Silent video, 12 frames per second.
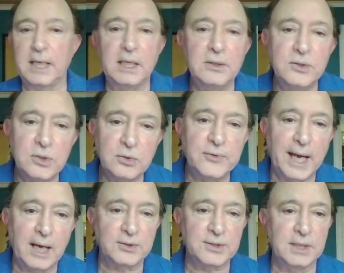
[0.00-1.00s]
in
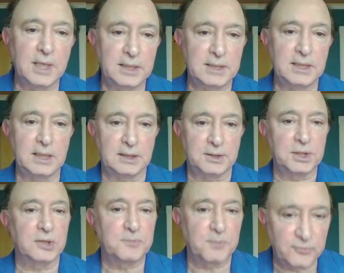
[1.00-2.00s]
2019,
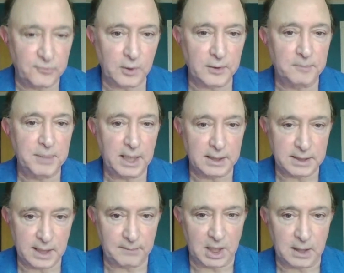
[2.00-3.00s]
just before the
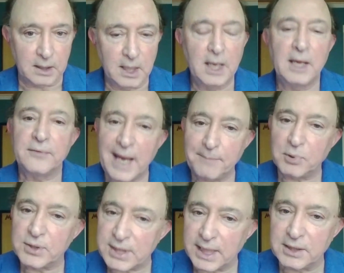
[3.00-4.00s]
pandemic, that
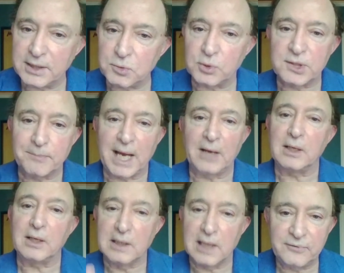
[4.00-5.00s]
percentage was about
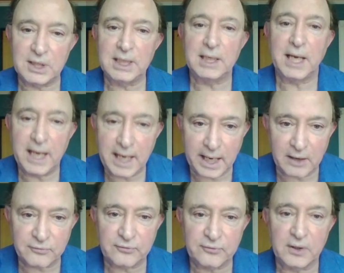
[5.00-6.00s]

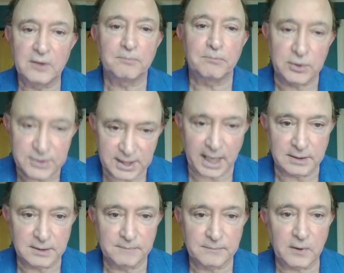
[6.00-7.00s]
11.5%,
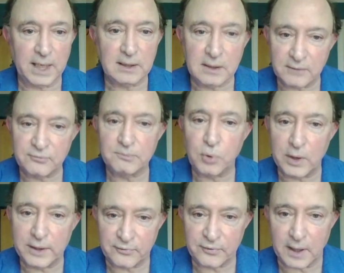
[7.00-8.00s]
all right,
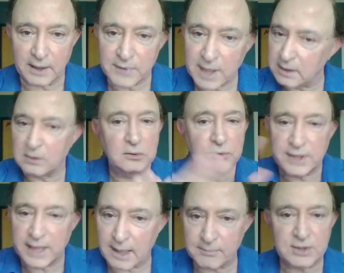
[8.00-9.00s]
11.5. That includes
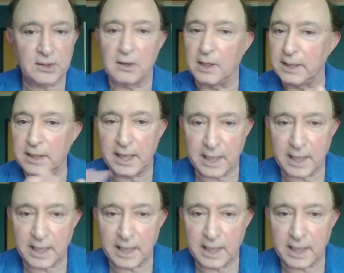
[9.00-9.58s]
Amazon,